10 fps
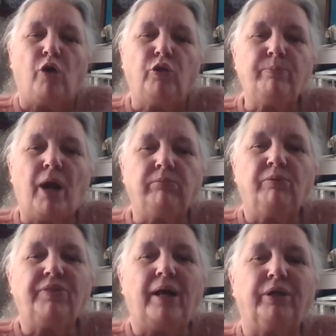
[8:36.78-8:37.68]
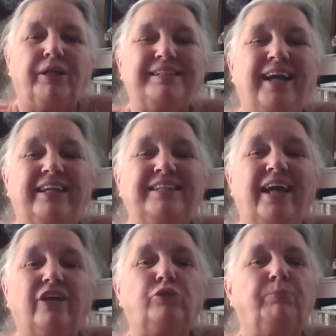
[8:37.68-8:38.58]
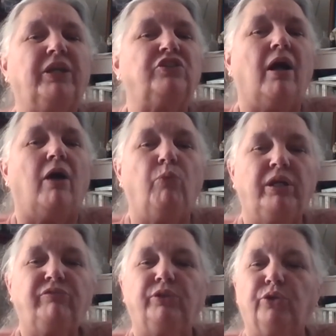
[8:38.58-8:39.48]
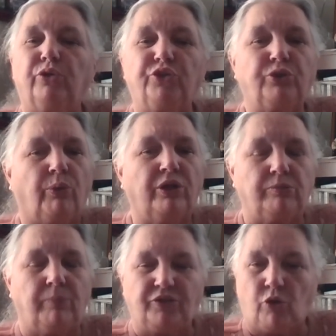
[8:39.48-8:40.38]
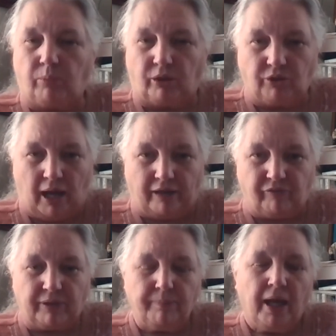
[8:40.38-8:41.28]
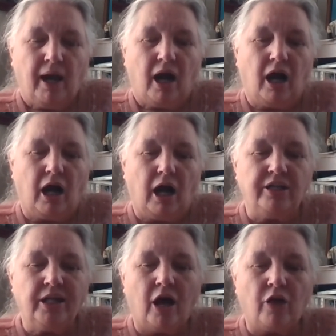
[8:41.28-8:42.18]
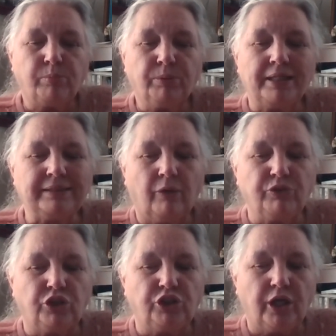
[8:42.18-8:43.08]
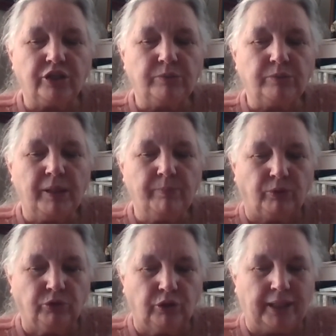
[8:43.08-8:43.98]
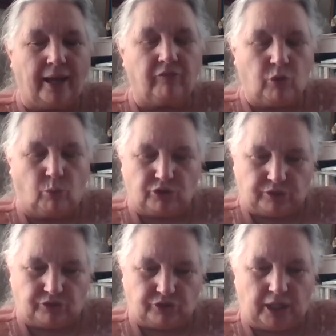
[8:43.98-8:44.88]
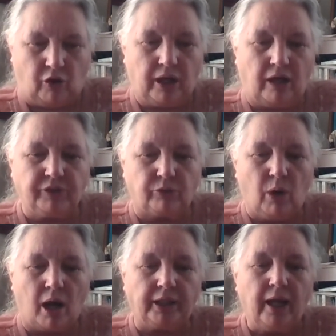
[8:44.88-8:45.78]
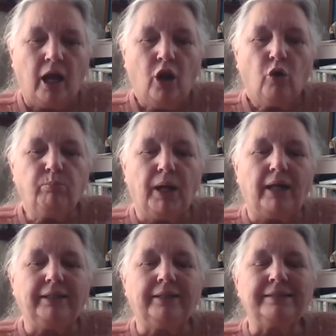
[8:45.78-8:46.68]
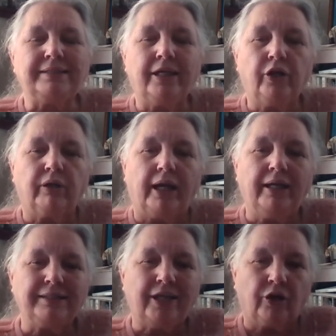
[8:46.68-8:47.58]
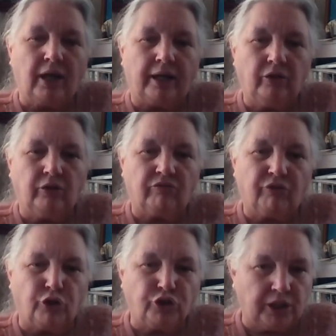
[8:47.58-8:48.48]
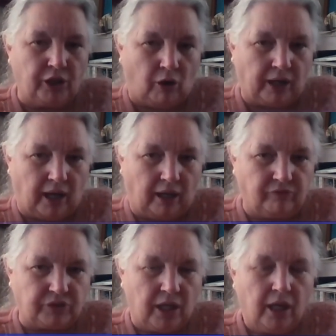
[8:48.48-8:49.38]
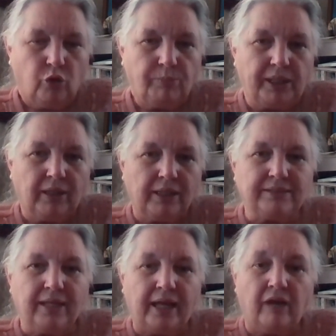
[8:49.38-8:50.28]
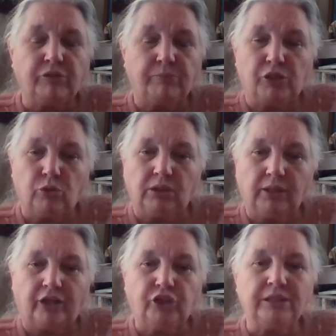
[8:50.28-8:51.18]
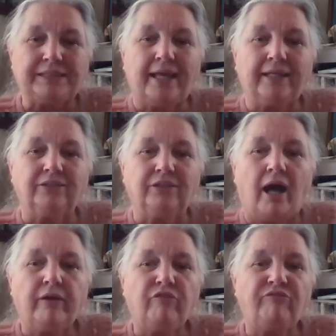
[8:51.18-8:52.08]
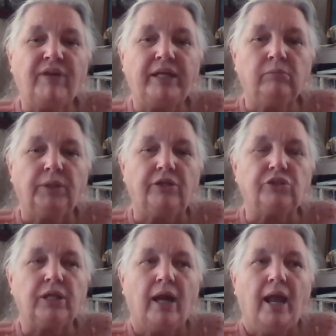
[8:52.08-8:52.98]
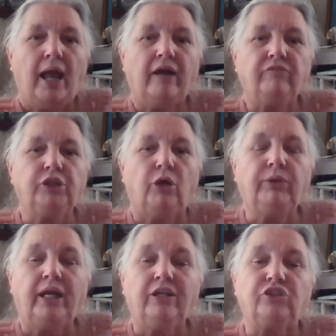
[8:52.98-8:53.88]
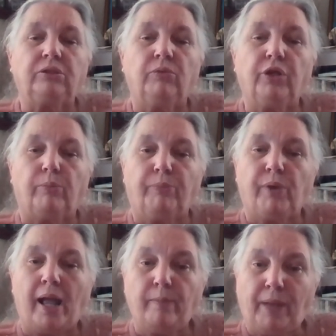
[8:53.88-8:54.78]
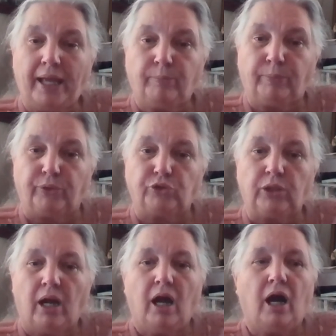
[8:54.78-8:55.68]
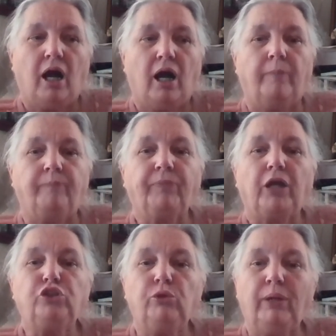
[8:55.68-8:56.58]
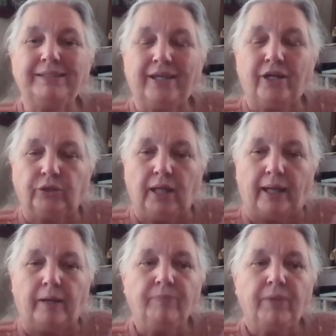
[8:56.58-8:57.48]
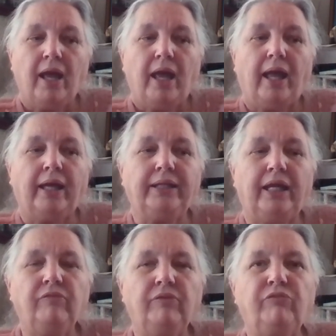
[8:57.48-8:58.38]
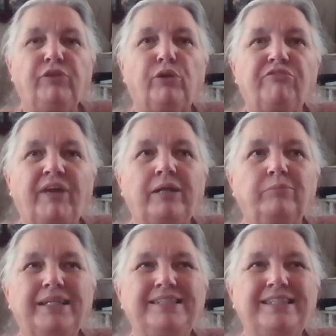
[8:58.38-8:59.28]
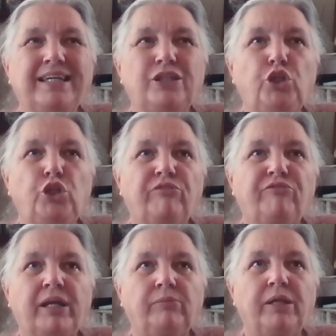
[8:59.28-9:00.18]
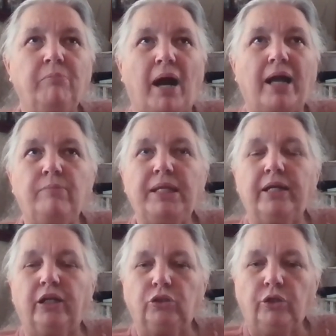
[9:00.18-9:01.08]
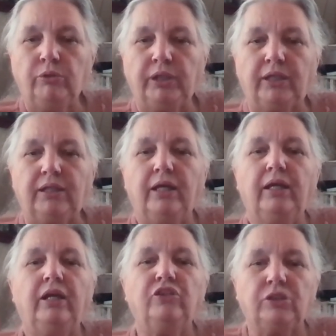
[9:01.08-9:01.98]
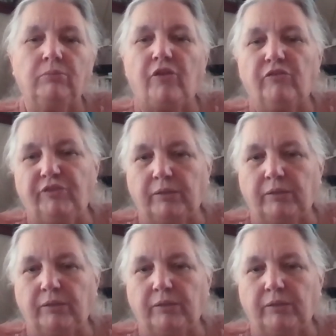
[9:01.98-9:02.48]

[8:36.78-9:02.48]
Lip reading: only problem with that book, it's not indexed, but it's got wonderful little stories about Tarboro life. Another place I would suggest people look at, of course, the State Archives in Raleigh, but consider East Carolina University Archives, because they have special collections, and a lot of families have donated some of their papers to East Carolina. And even if your family didn't, your family might be included in some other